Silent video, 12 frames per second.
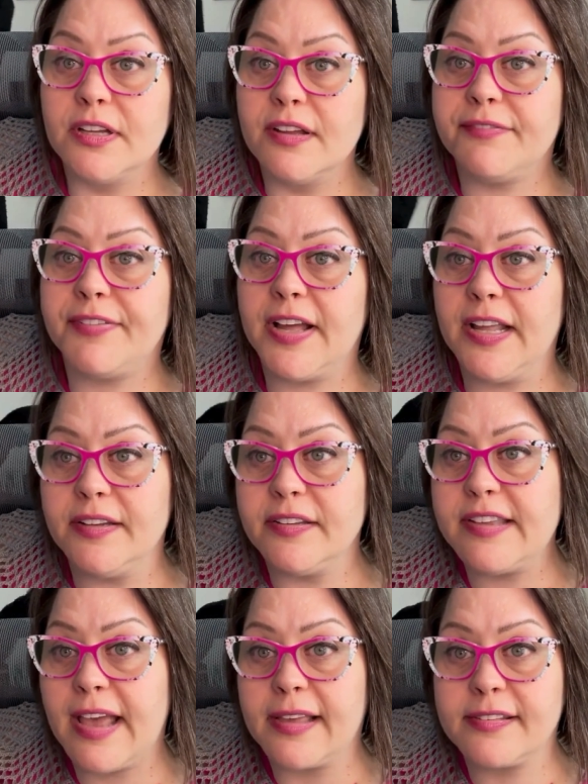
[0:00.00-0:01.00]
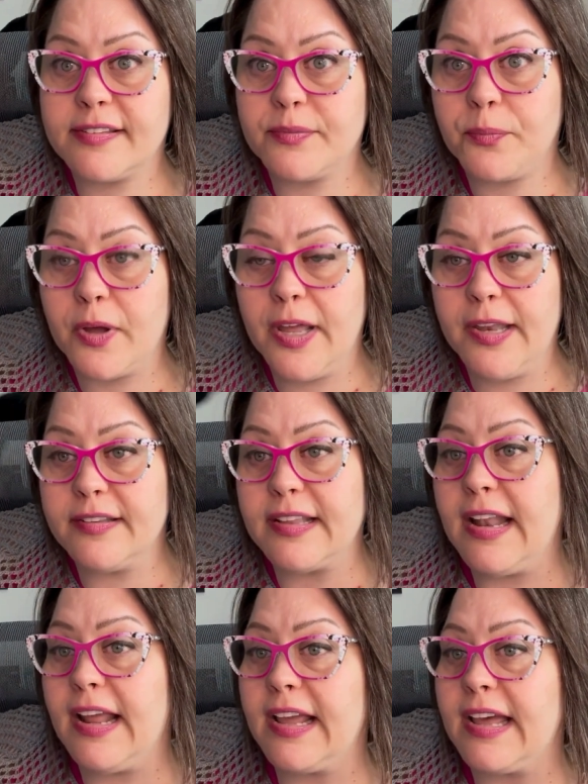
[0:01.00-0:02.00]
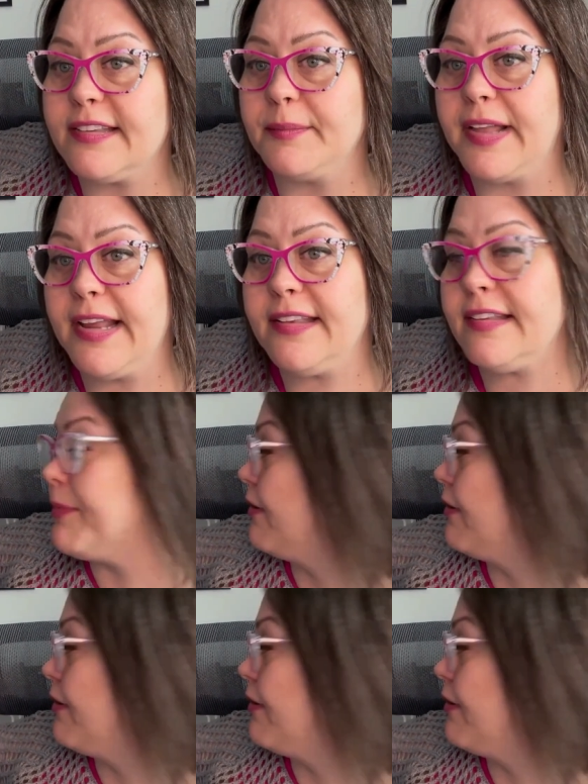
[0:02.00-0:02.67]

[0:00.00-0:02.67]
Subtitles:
fun text ones, and I got some lights up